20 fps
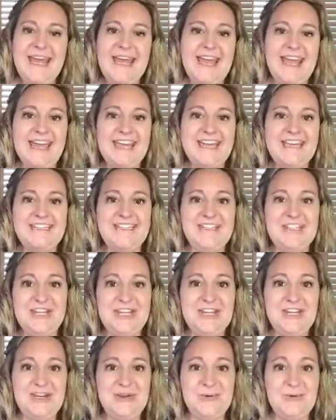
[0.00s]
and the
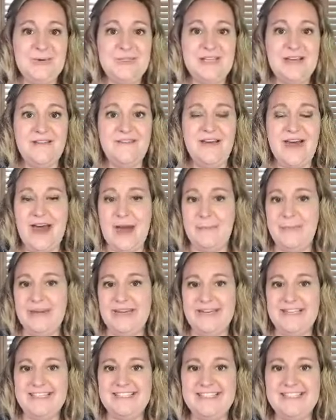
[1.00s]
Hues of
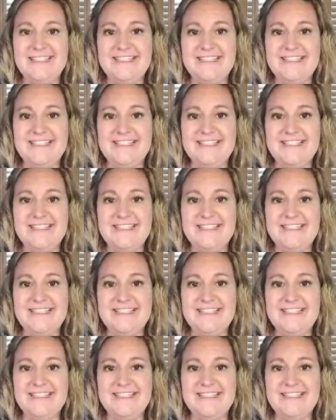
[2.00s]
Happiness